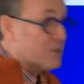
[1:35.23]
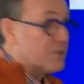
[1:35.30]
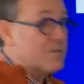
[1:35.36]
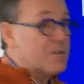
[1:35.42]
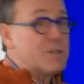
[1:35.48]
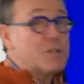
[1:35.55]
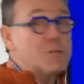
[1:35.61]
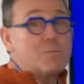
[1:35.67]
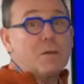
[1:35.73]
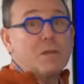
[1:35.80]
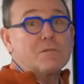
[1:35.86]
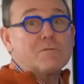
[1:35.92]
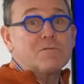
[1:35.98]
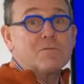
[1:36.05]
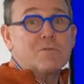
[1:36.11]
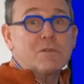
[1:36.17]
is very
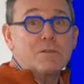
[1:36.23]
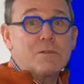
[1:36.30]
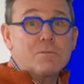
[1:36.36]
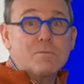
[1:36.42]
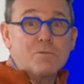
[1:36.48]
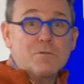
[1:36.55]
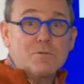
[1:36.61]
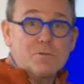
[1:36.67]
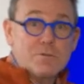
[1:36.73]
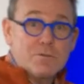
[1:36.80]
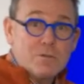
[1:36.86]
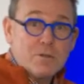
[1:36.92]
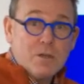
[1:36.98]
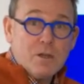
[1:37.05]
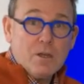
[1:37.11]
painful and limited.